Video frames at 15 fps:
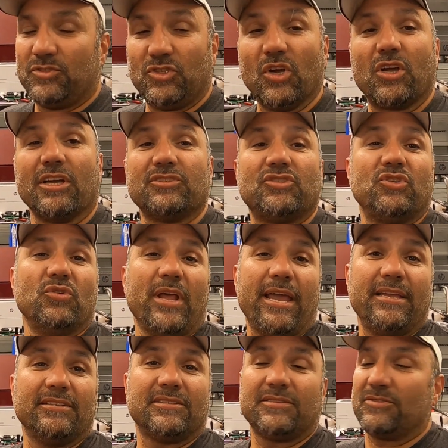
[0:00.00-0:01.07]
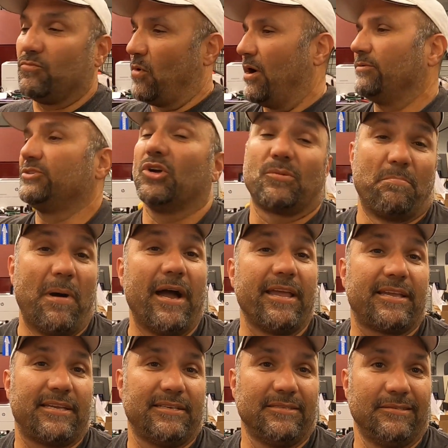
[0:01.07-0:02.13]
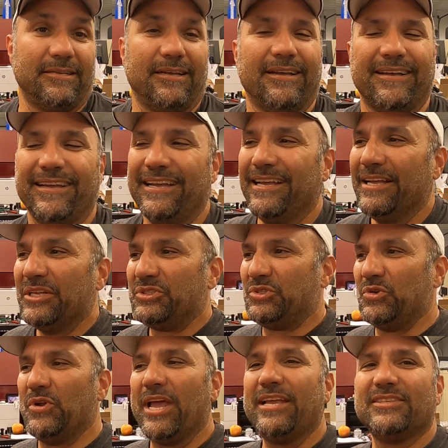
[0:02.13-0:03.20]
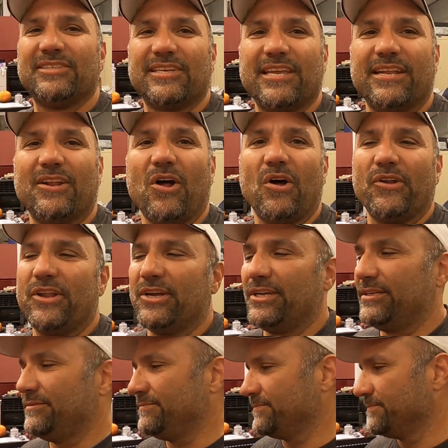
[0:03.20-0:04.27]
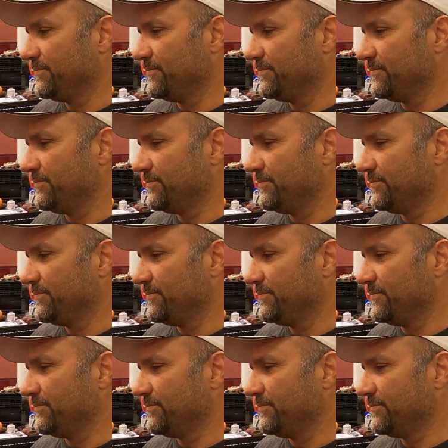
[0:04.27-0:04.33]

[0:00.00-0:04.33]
Took us 2 days, well, it took Mike 2 days to get it all done,